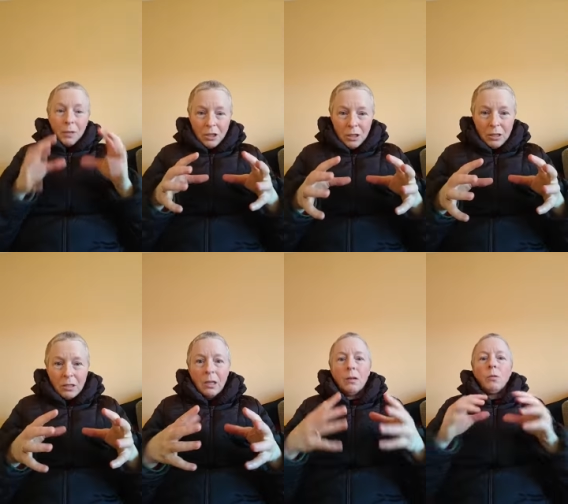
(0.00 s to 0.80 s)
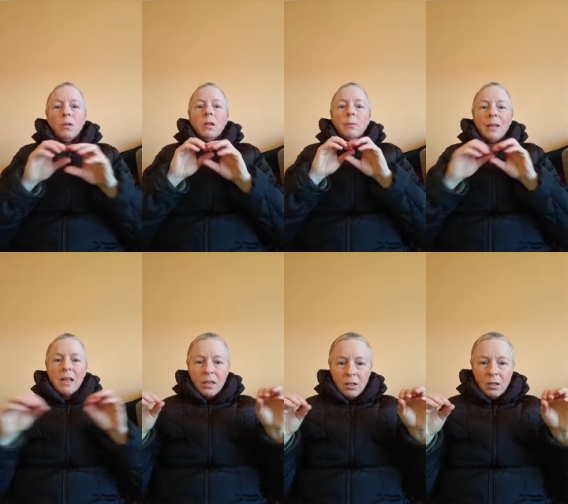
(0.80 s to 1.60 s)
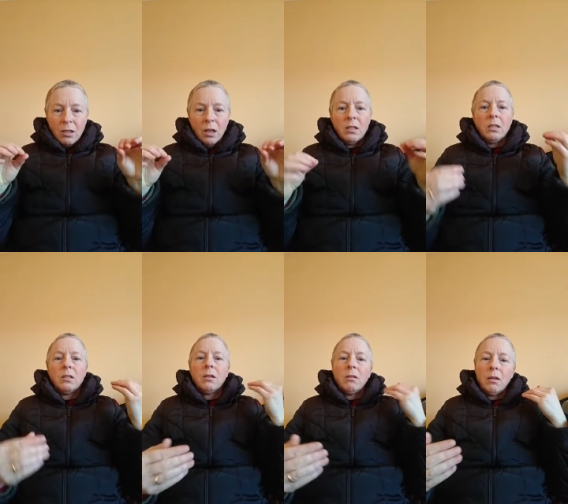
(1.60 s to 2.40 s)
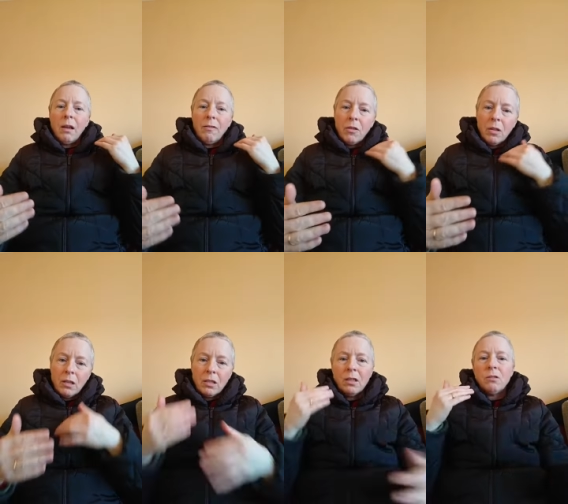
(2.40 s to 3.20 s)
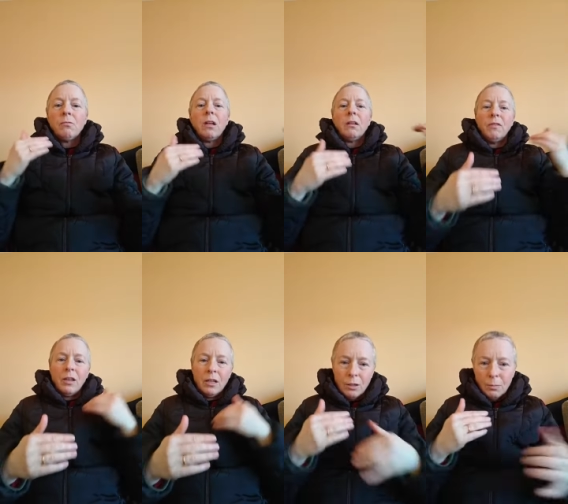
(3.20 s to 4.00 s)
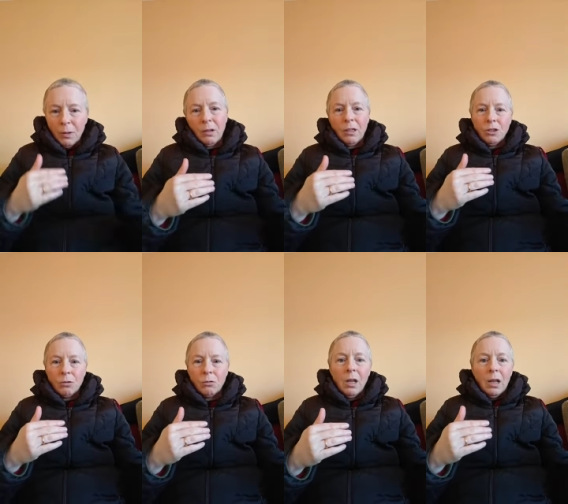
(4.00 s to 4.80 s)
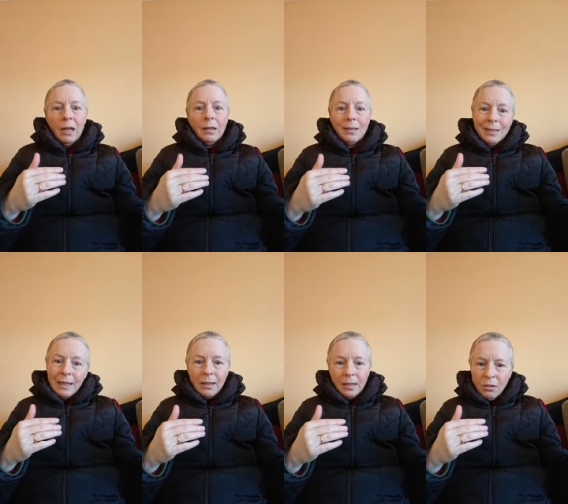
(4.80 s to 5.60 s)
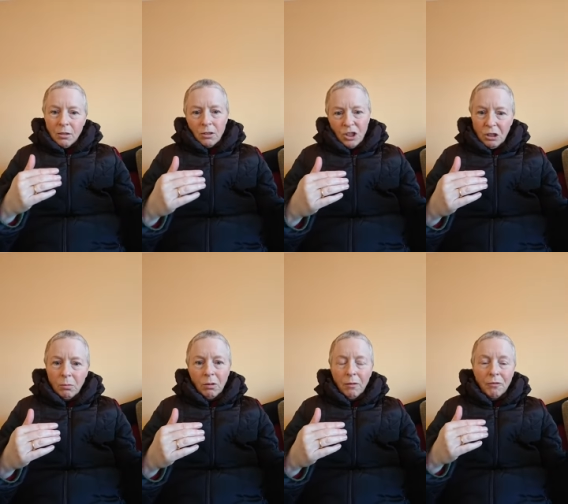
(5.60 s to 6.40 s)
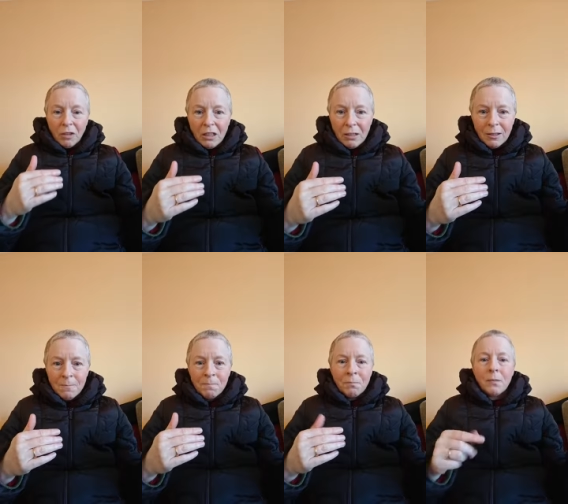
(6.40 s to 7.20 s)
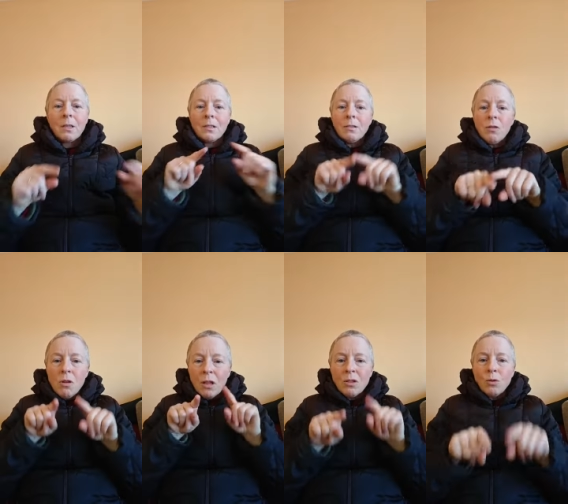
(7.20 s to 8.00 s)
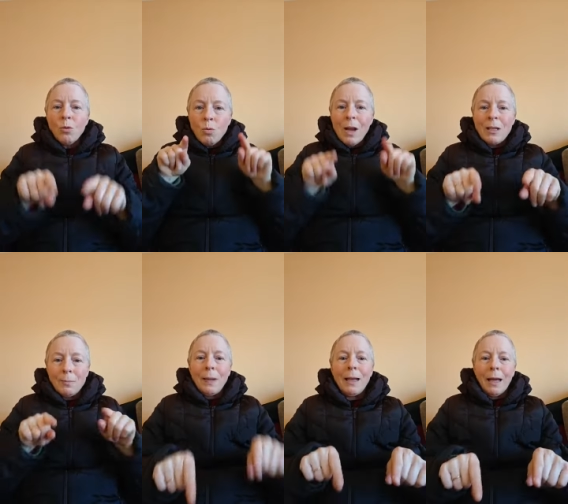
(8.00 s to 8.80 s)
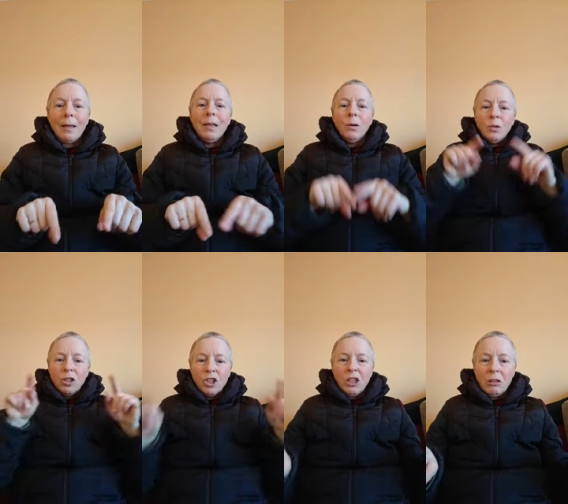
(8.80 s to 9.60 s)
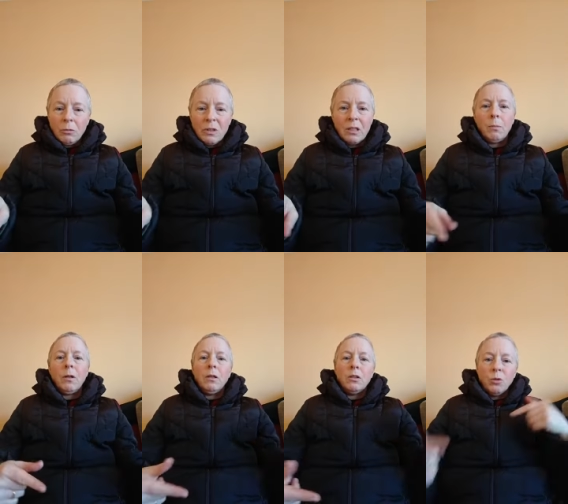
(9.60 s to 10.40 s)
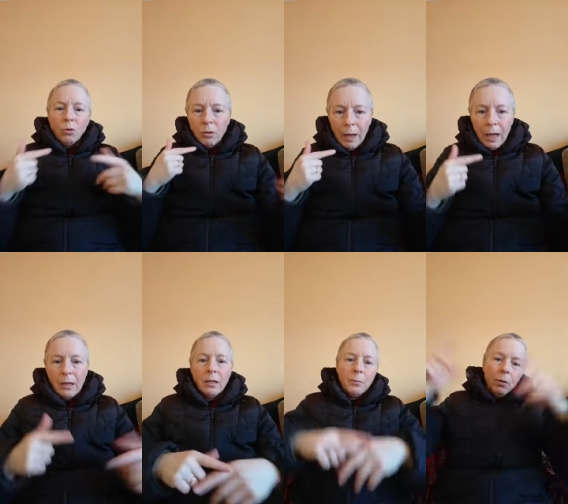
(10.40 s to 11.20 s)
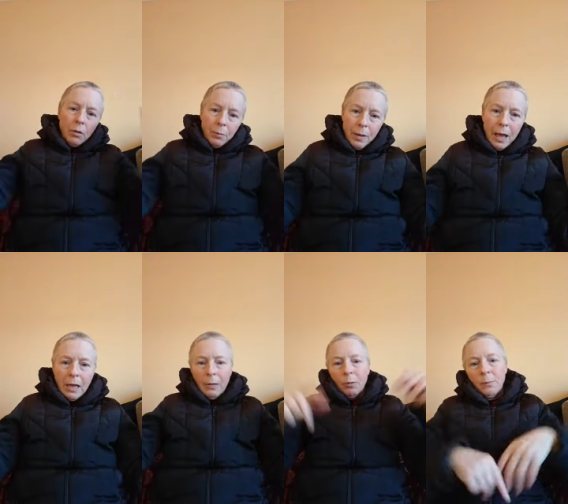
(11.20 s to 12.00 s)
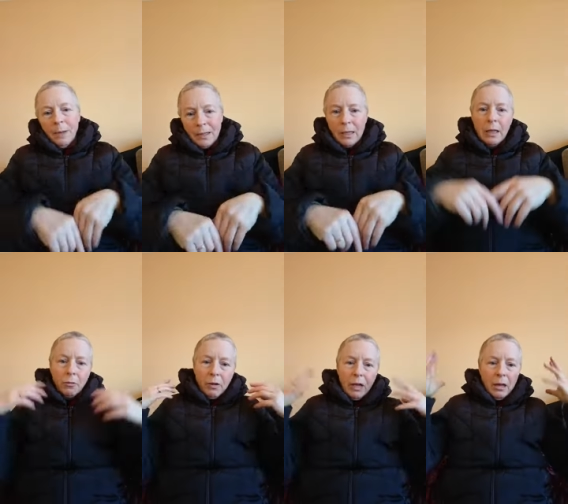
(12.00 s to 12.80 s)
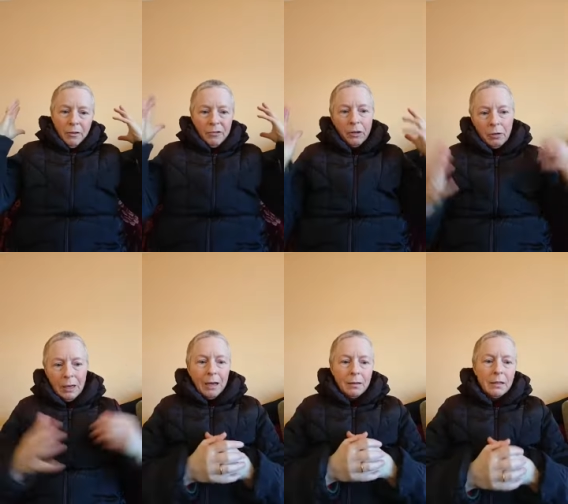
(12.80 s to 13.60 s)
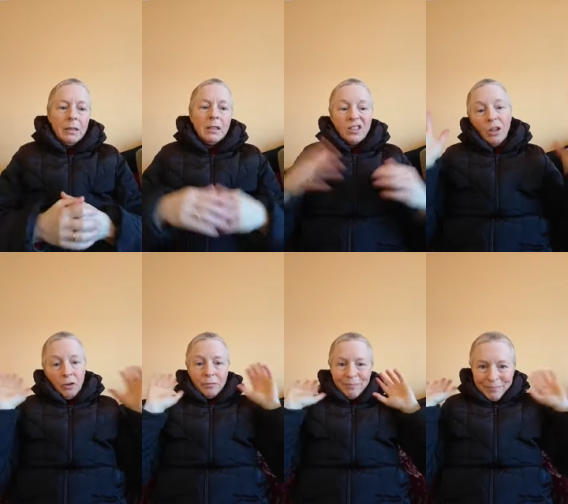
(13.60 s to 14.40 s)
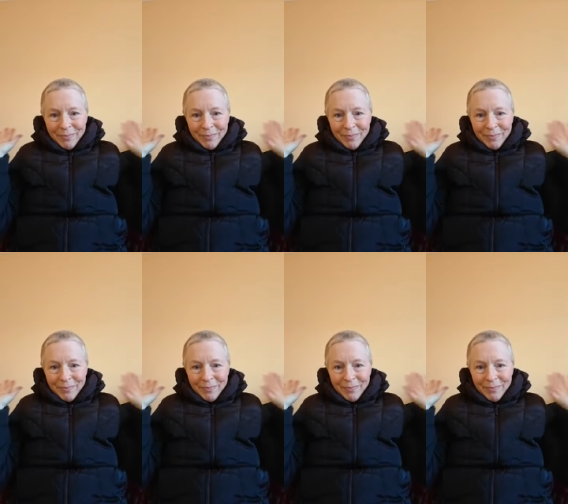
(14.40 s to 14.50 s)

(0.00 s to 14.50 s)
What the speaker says: pictures, and I want there to be exercises, so that everything is interactive and experiential. And ideally, you can share it with your friend. Because learning is always better when you share it with someone and you talk about it and you pull it apart and you put it back together again and you figure it out. So